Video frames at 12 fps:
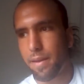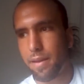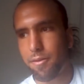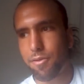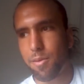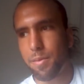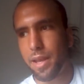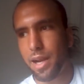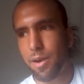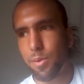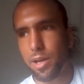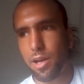And from
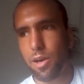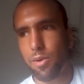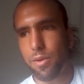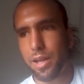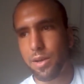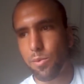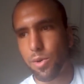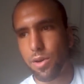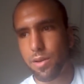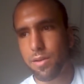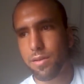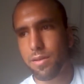there, we go
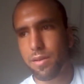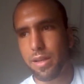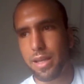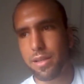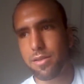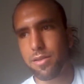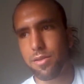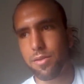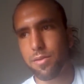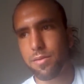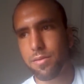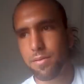inward
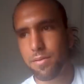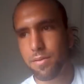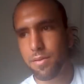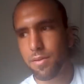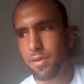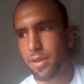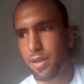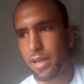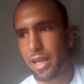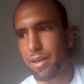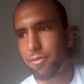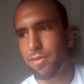into
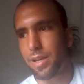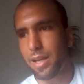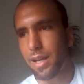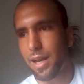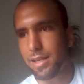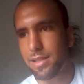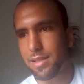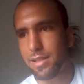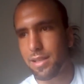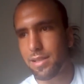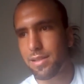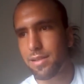infinite
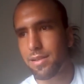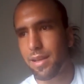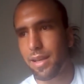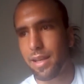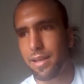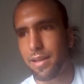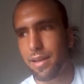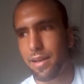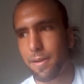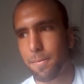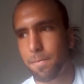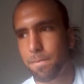consciousness and
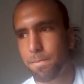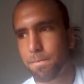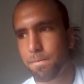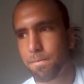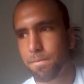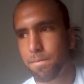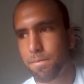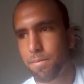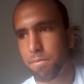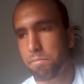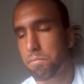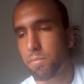uh,
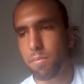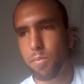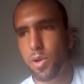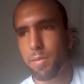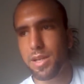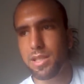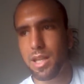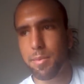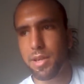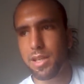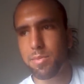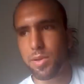pretty much
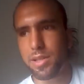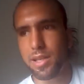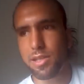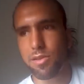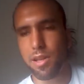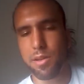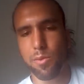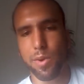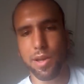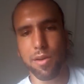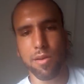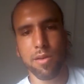limitless potential and
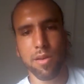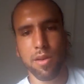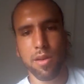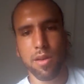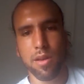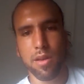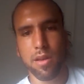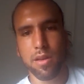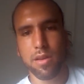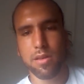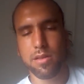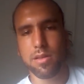will.
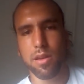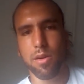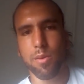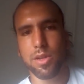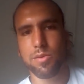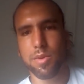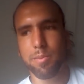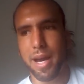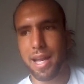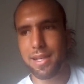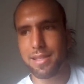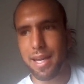So once we
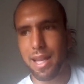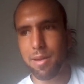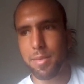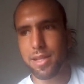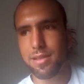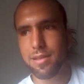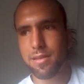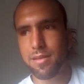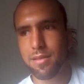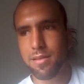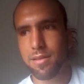balance the elements,